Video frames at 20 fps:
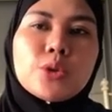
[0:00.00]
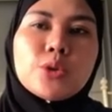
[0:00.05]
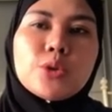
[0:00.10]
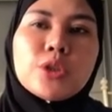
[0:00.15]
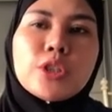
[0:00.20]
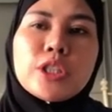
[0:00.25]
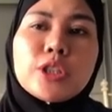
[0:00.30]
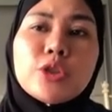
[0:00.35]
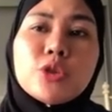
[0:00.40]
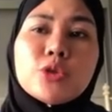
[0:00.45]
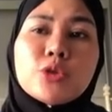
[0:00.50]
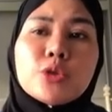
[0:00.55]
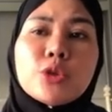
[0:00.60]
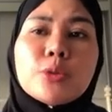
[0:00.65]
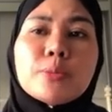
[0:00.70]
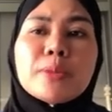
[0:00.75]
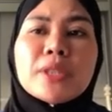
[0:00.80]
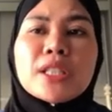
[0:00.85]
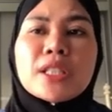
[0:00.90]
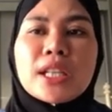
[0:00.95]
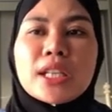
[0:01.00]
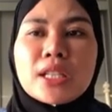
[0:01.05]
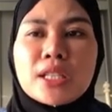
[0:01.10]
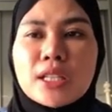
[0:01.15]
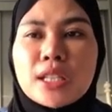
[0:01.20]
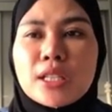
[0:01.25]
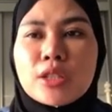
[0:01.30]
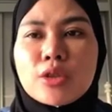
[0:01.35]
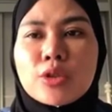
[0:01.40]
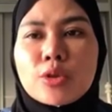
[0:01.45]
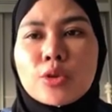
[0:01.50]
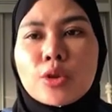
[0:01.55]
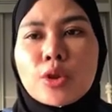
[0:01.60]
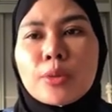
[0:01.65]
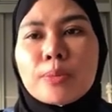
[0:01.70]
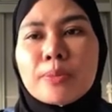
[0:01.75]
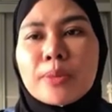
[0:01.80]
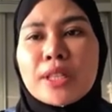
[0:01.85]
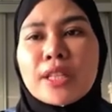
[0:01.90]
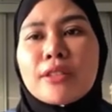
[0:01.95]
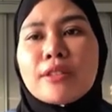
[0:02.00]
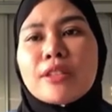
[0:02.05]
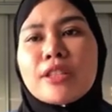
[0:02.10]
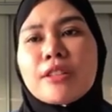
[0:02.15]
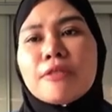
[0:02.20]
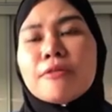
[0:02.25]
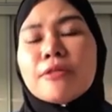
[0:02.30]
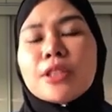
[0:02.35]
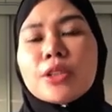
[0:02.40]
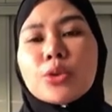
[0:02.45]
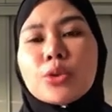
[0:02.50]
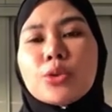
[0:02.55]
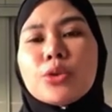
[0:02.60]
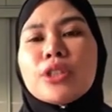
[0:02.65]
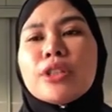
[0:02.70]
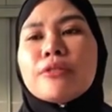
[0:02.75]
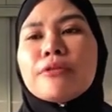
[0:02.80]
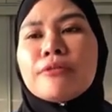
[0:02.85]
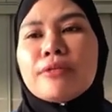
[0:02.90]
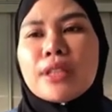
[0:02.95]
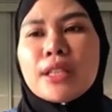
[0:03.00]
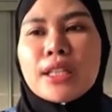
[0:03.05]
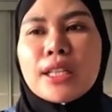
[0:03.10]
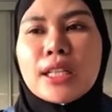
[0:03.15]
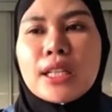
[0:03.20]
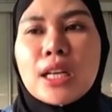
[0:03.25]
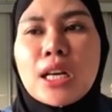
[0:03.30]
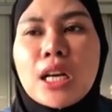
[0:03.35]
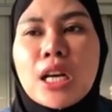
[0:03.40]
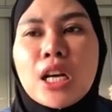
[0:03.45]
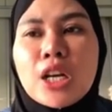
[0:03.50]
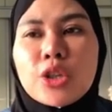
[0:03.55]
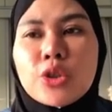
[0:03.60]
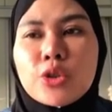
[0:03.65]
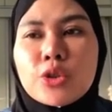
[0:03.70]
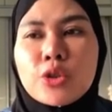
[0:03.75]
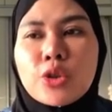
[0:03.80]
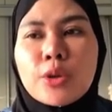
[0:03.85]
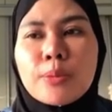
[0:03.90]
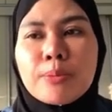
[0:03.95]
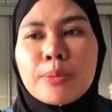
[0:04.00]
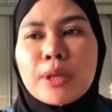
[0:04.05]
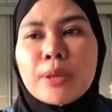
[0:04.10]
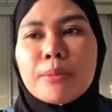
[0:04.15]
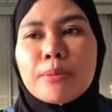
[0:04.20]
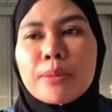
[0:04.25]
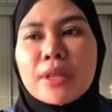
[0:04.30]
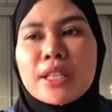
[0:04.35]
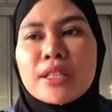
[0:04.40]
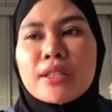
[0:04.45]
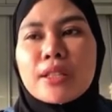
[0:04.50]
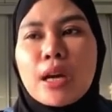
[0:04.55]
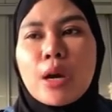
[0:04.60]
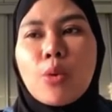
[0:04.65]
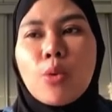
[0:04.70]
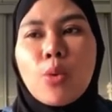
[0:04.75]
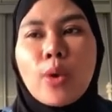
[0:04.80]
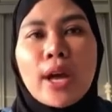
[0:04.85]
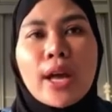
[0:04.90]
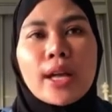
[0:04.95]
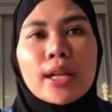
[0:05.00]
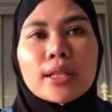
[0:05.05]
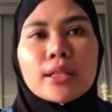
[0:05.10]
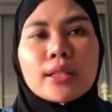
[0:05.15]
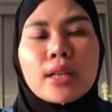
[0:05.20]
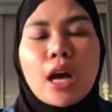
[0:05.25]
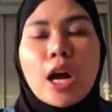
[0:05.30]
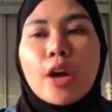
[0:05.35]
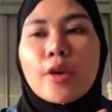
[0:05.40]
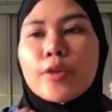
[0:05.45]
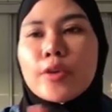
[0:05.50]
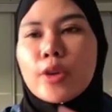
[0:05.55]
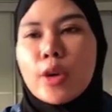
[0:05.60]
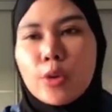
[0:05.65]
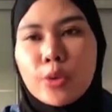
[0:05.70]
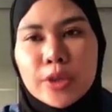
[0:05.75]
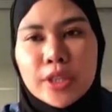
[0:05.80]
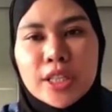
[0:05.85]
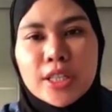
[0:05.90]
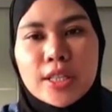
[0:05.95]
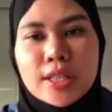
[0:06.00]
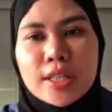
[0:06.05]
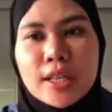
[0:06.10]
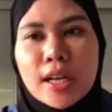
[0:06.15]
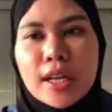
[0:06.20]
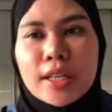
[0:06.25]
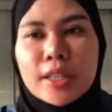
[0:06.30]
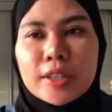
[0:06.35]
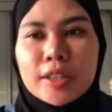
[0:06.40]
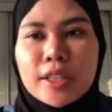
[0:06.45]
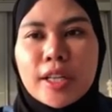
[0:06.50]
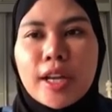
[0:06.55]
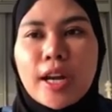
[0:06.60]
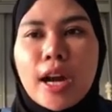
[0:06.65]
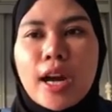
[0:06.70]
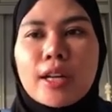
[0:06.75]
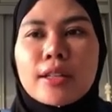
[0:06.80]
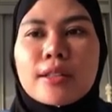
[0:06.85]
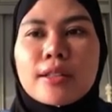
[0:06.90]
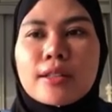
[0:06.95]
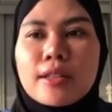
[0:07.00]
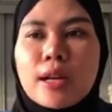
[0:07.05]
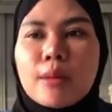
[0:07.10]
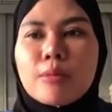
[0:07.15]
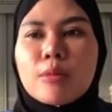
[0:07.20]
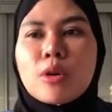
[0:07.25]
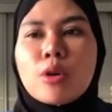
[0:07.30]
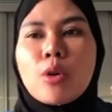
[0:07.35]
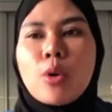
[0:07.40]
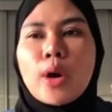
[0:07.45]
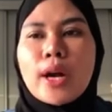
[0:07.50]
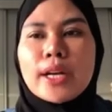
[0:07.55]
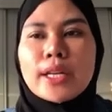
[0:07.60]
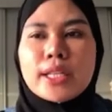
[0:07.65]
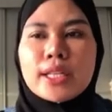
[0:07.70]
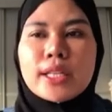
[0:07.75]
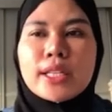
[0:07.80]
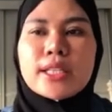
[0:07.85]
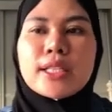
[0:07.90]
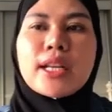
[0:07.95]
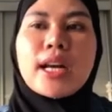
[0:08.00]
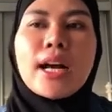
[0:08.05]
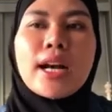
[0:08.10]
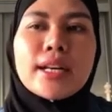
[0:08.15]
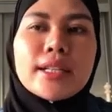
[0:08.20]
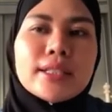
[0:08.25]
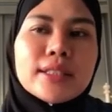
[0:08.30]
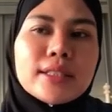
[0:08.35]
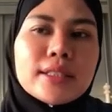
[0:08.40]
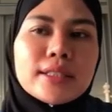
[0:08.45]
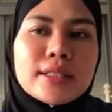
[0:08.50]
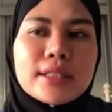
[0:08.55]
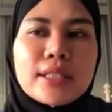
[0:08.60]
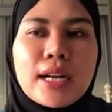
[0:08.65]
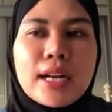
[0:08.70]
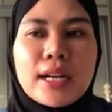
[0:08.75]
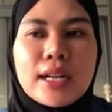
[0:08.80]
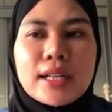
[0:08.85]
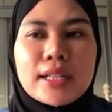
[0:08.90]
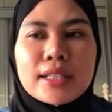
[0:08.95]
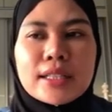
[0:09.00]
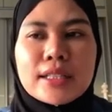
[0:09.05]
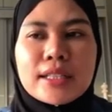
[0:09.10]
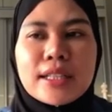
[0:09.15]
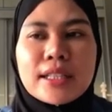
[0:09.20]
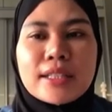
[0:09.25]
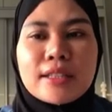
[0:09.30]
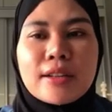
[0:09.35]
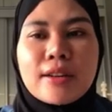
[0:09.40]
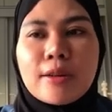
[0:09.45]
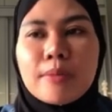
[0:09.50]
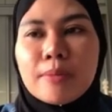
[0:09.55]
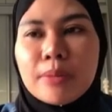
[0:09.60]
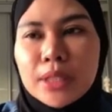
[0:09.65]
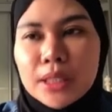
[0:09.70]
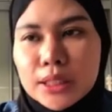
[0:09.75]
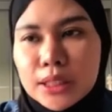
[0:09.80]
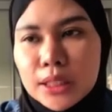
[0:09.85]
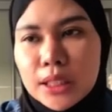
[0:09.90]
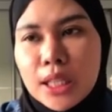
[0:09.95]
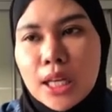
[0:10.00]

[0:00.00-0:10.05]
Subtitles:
Eutrophication, trophic refer to the feeding. Eutrophic means well nourished. There are some quiet, undesirable